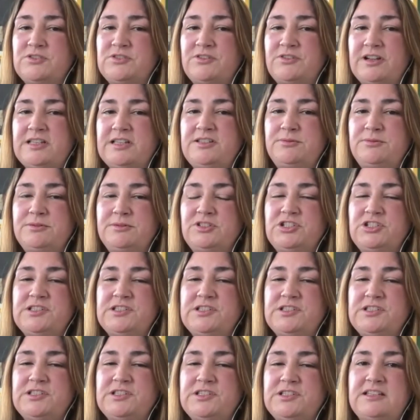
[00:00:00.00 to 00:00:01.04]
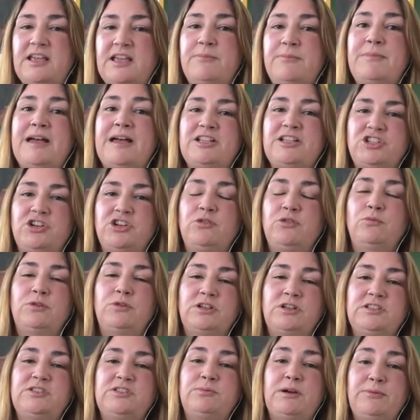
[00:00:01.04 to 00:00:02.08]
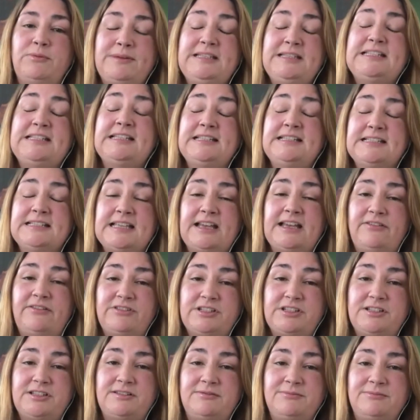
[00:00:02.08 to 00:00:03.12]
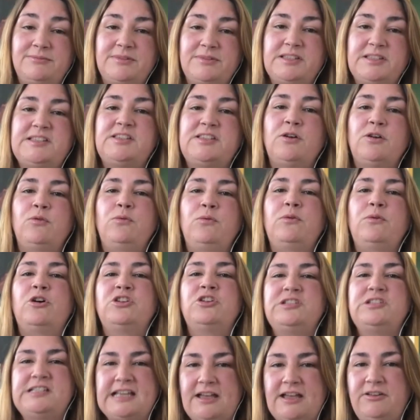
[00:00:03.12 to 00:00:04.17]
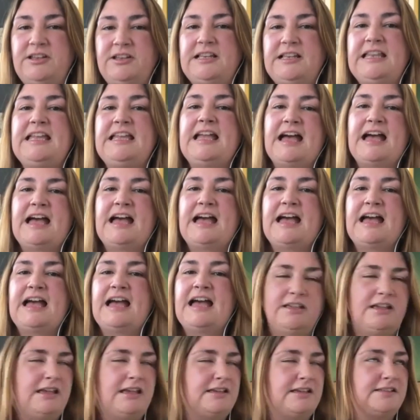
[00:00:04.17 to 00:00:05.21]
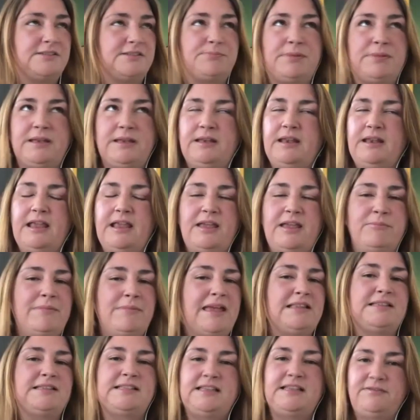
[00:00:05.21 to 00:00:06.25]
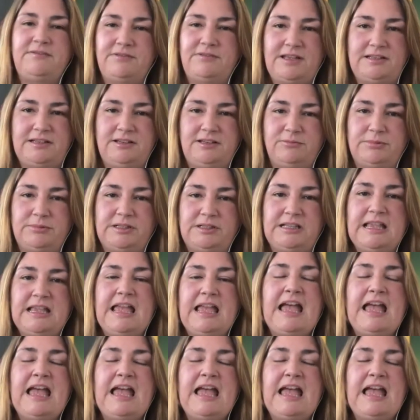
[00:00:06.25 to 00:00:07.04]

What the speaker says: right when she said, imagine a world where we didn't have it. So undoubtedly having it has been immensely valuable.